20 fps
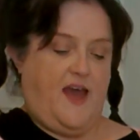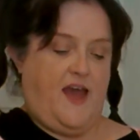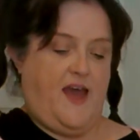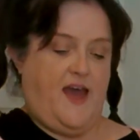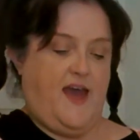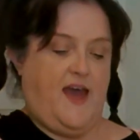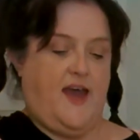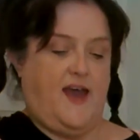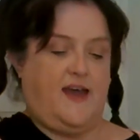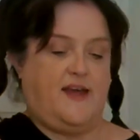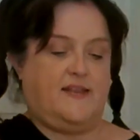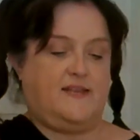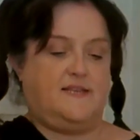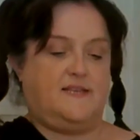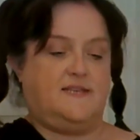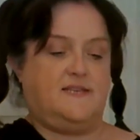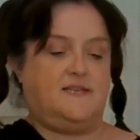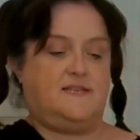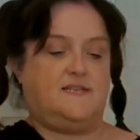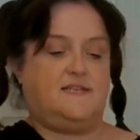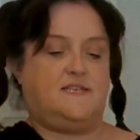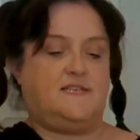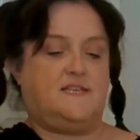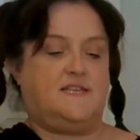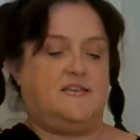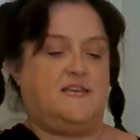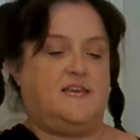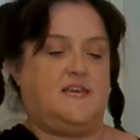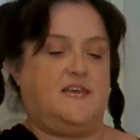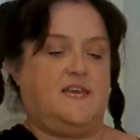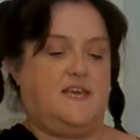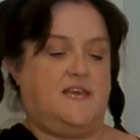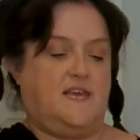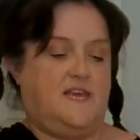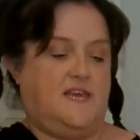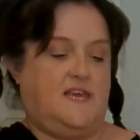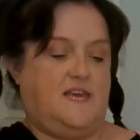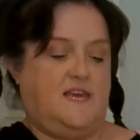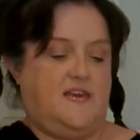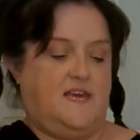And
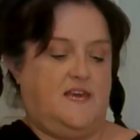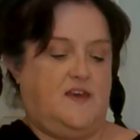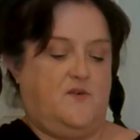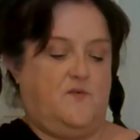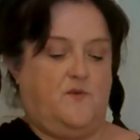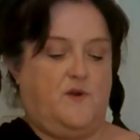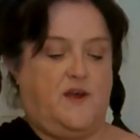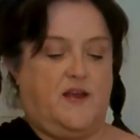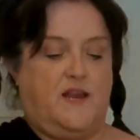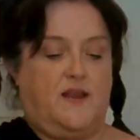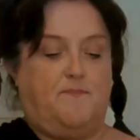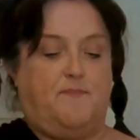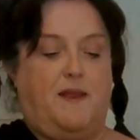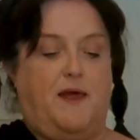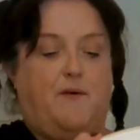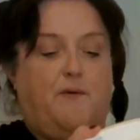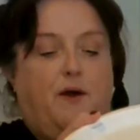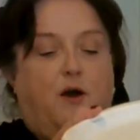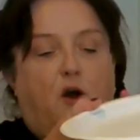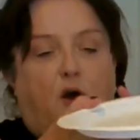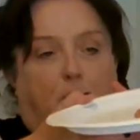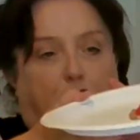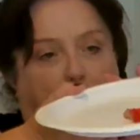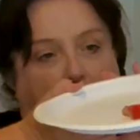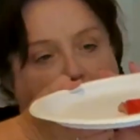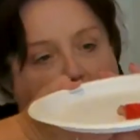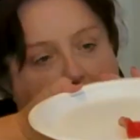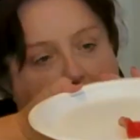we're going to blow it up.